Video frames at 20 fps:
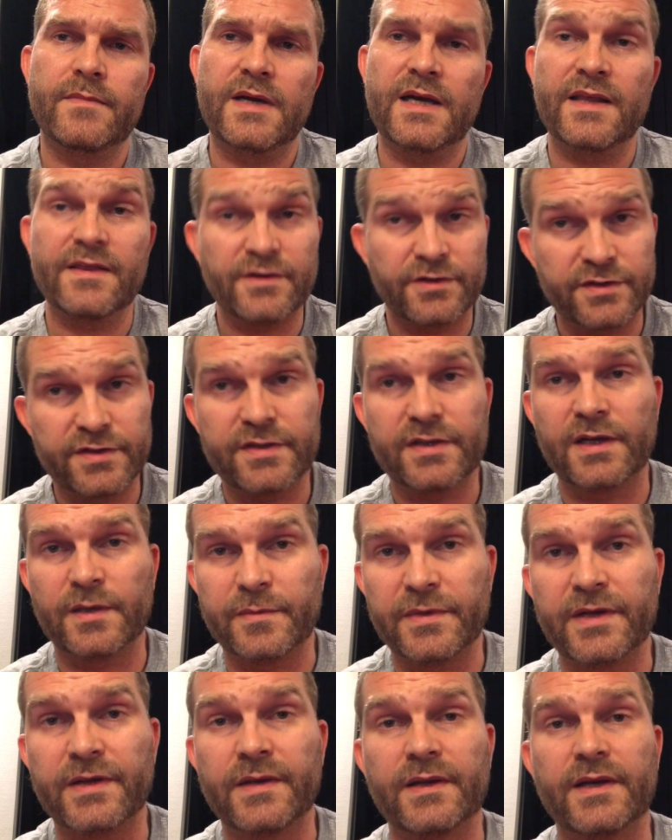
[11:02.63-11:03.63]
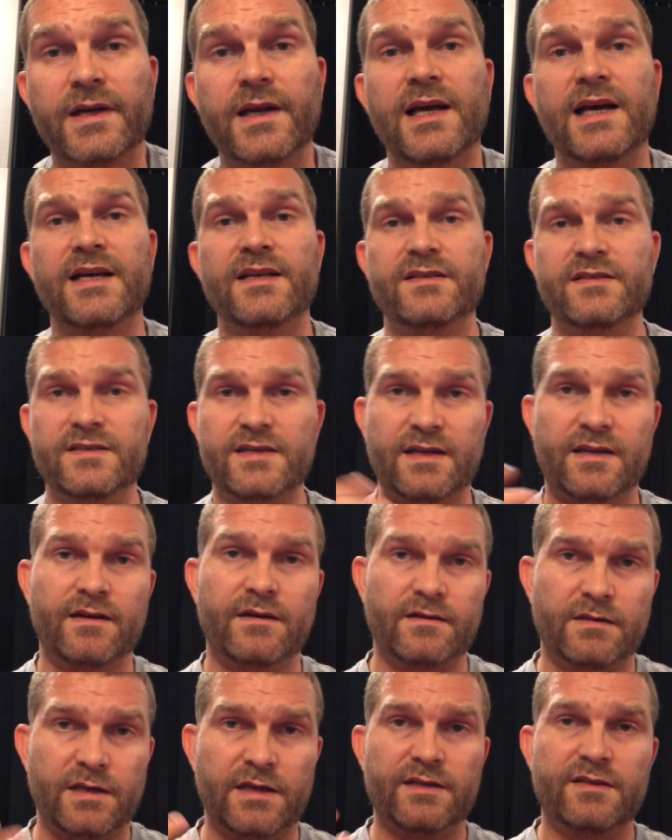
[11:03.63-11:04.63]
There's still a bit in the glass, and
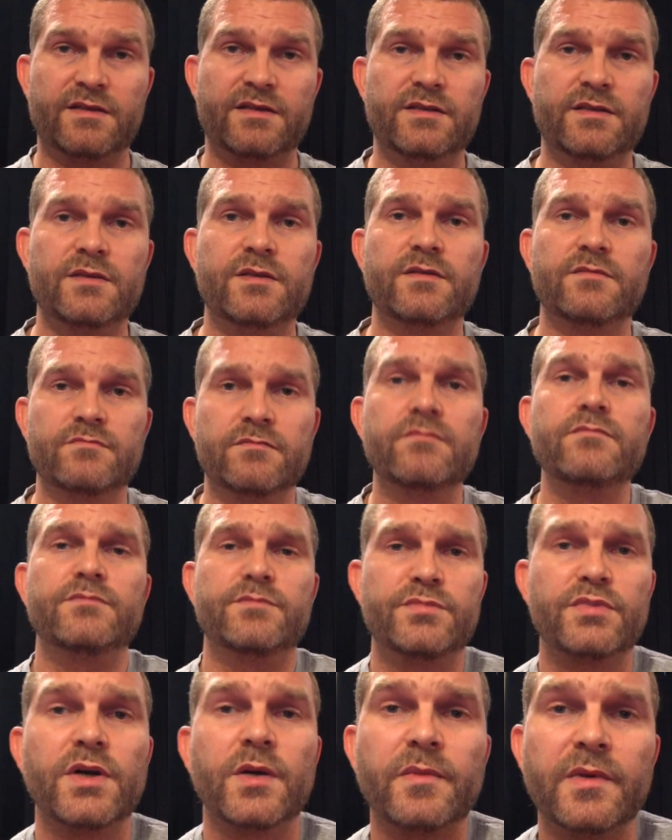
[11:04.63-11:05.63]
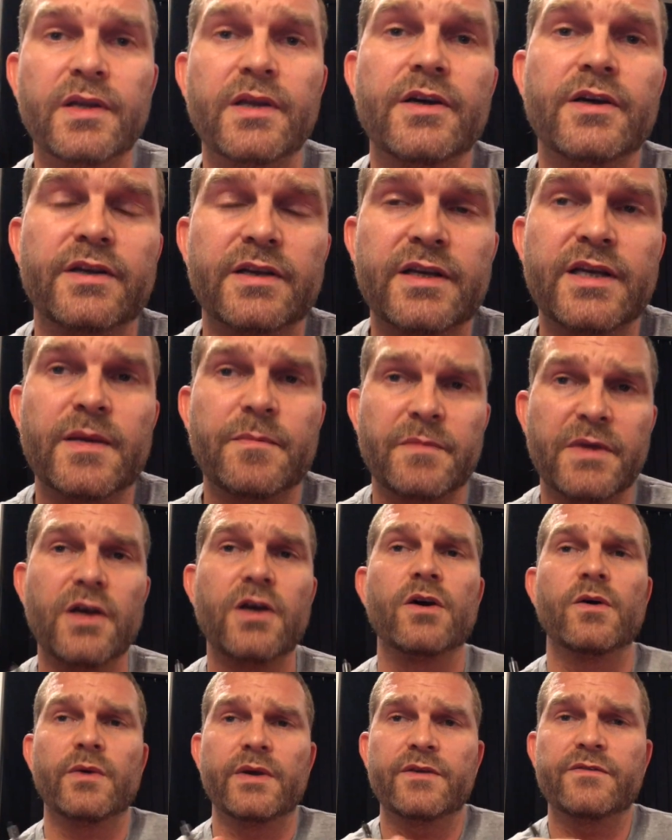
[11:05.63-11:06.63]
that's probably going to keep me
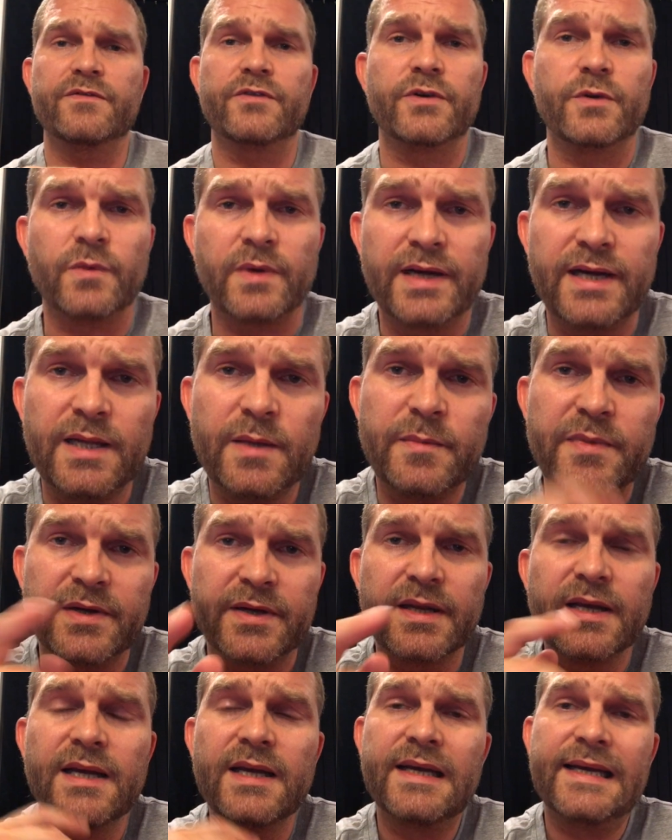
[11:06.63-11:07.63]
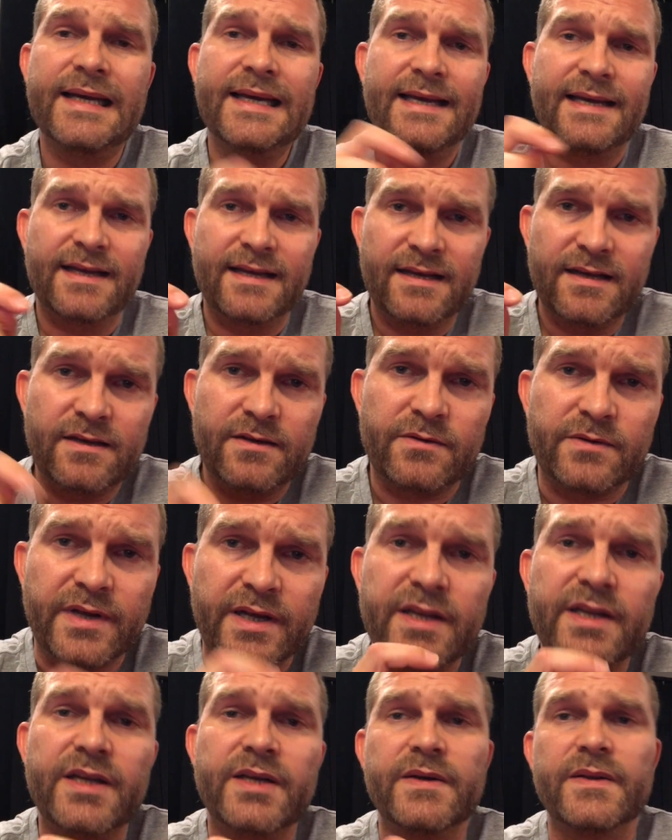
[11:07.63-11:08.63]
going for a while, but right
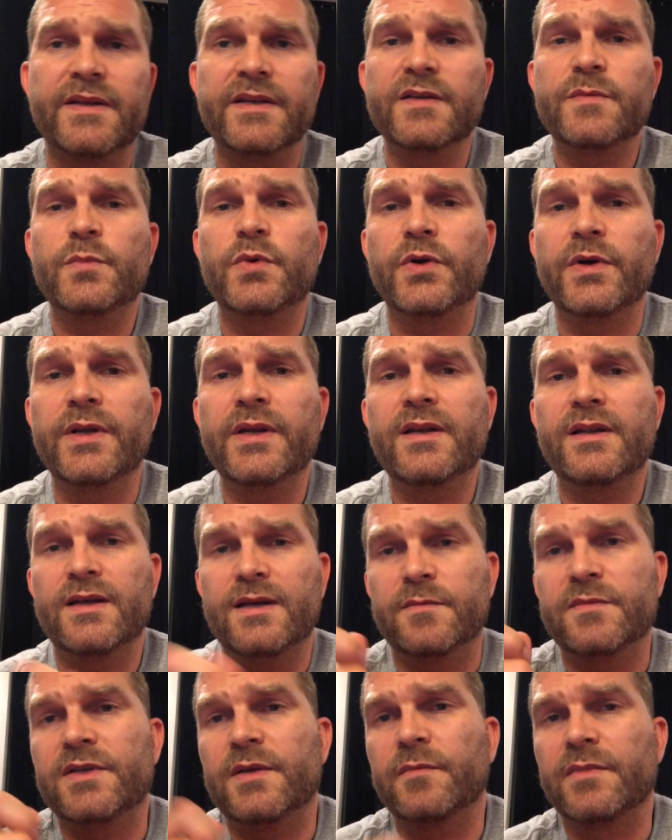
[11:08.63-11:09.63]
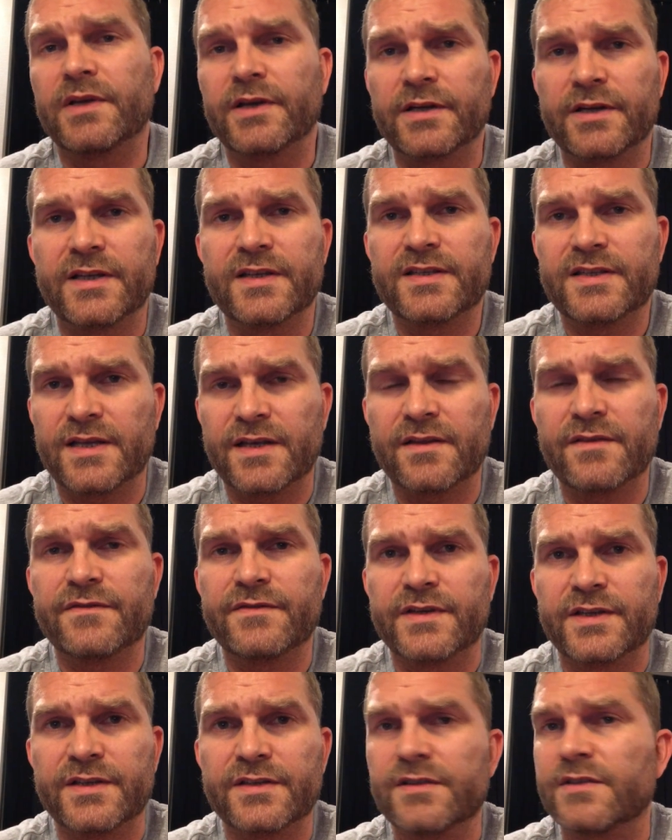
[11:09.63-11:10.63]
here at this point I'm simply going to say the
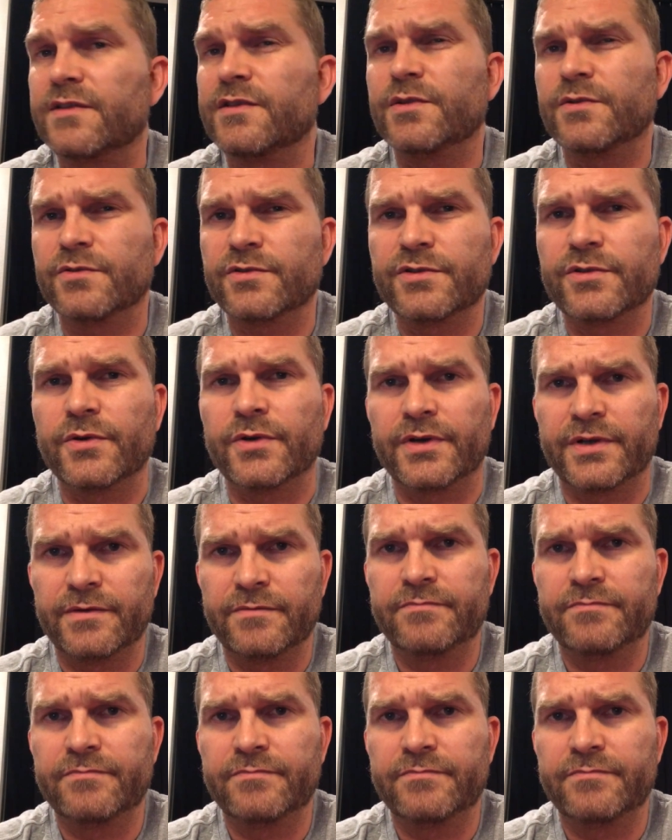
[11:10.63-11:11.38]
finish is too short.